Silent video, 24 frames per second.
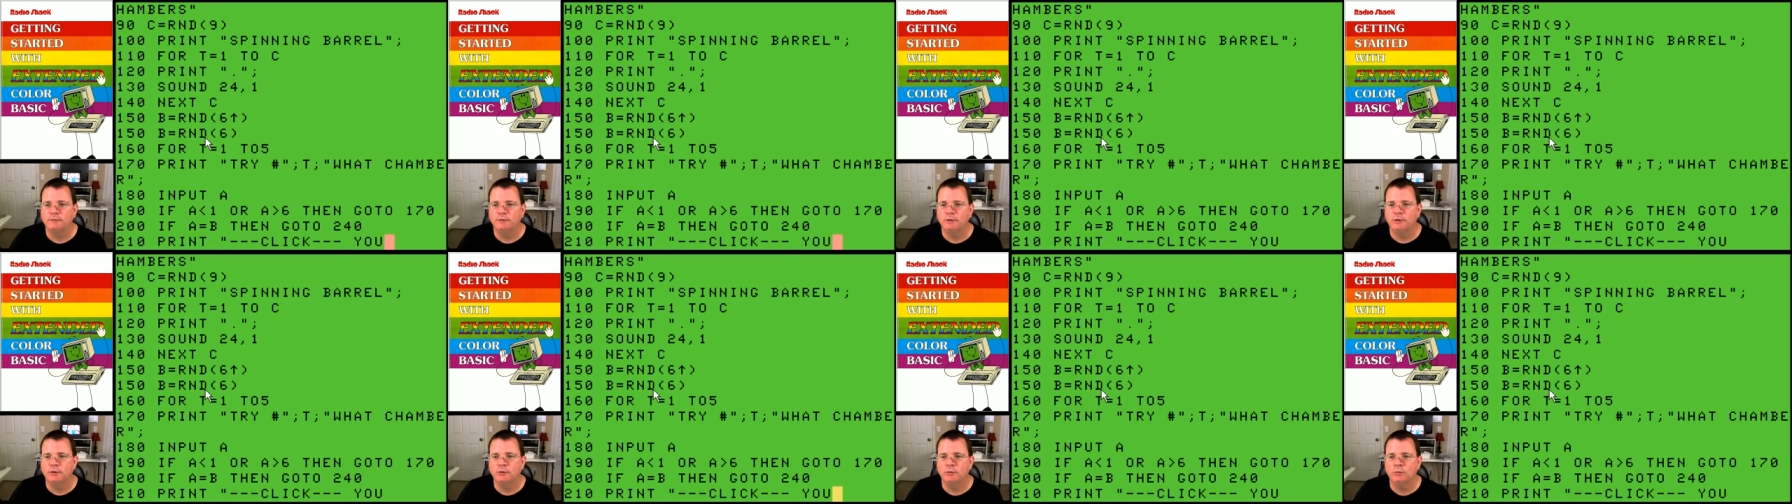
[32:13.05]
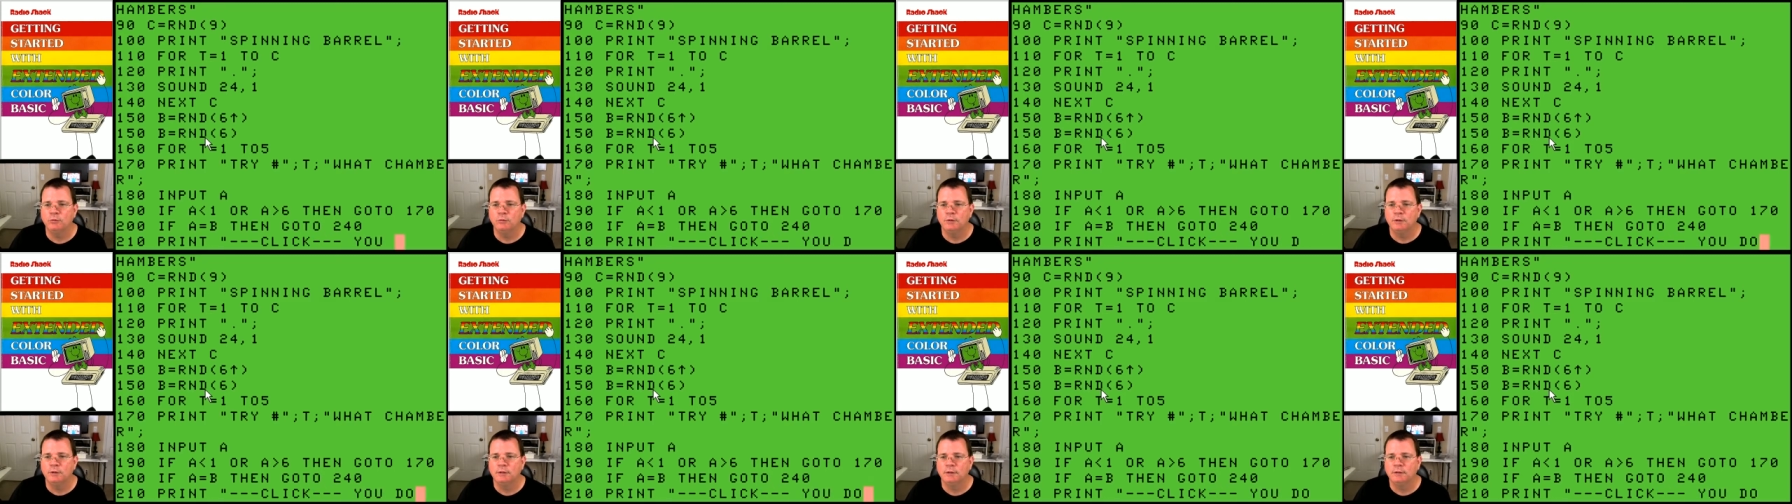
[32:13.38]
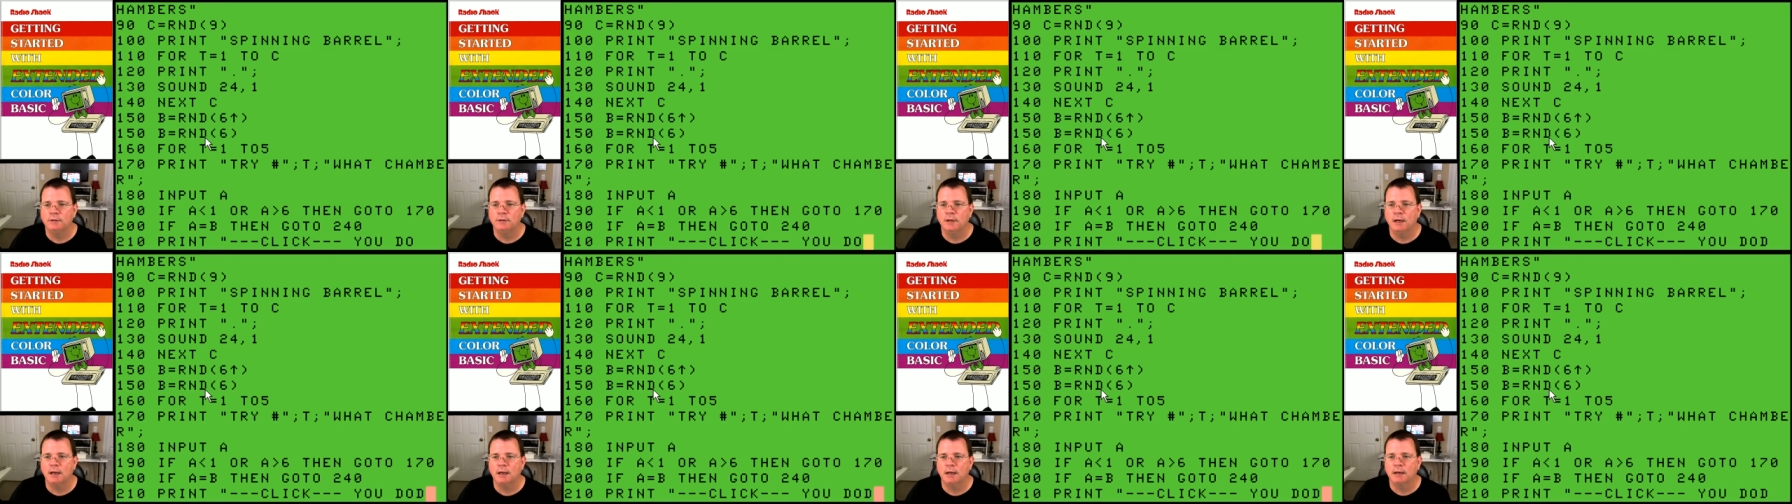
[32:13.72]
you
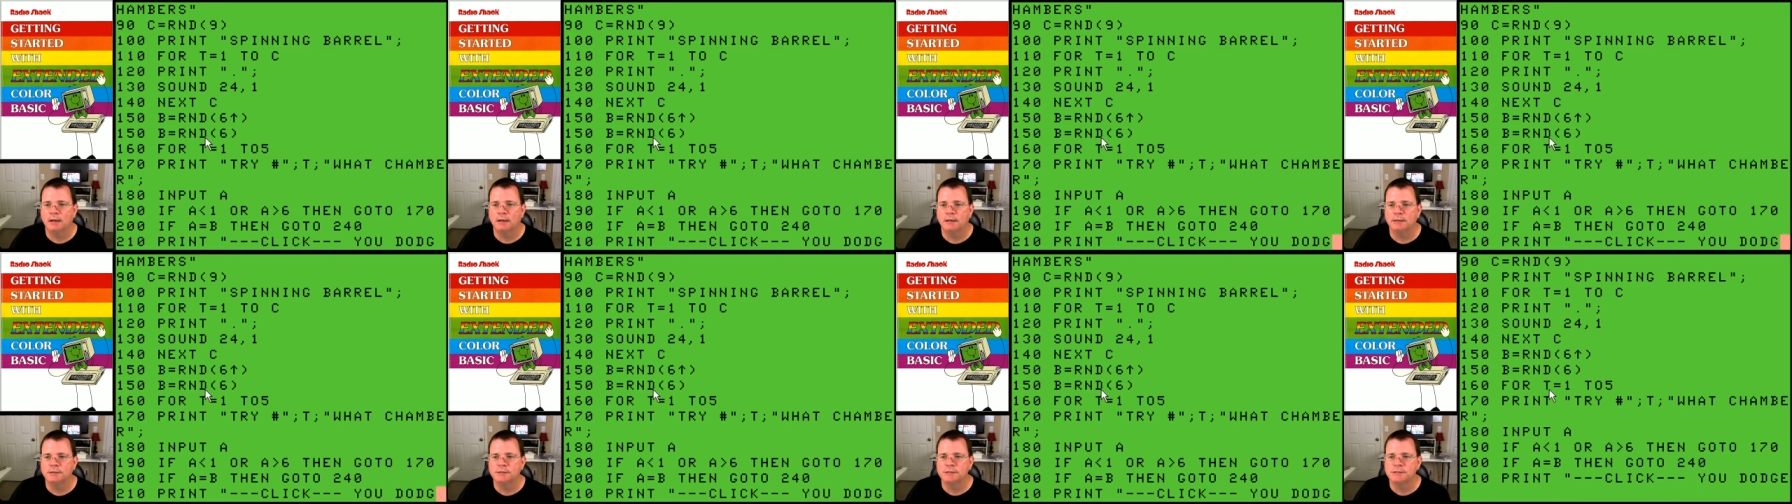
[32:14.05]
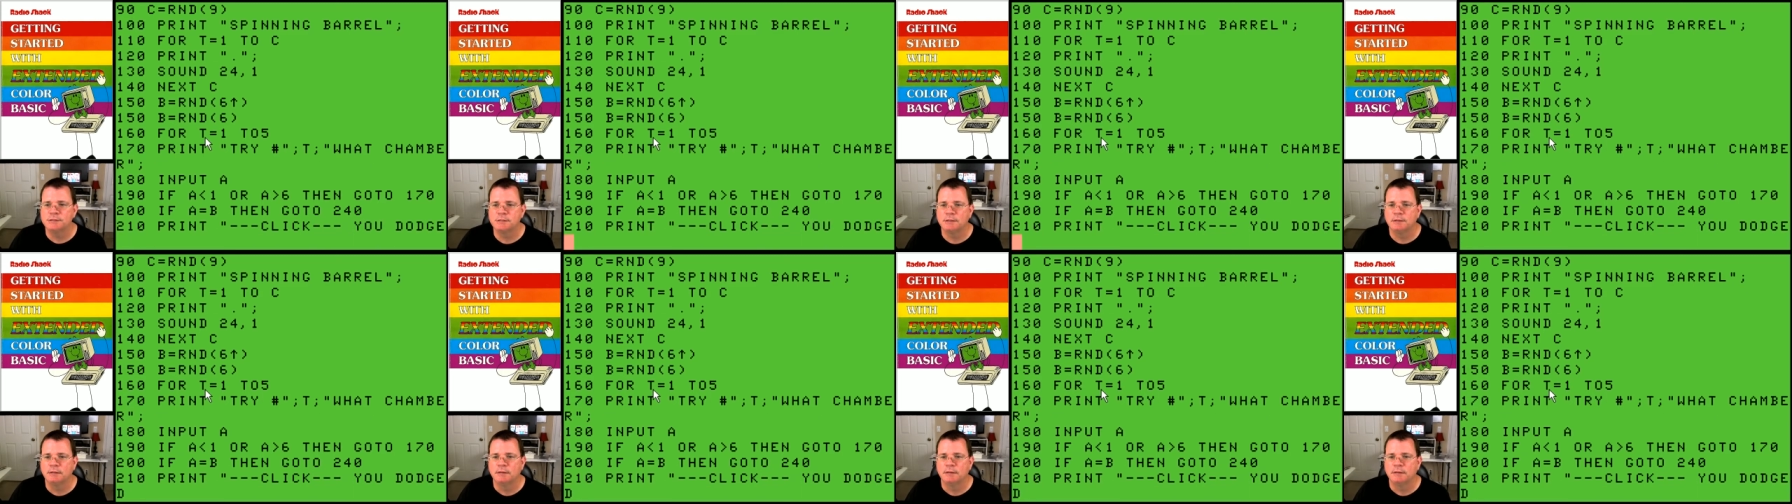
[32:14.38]
dodged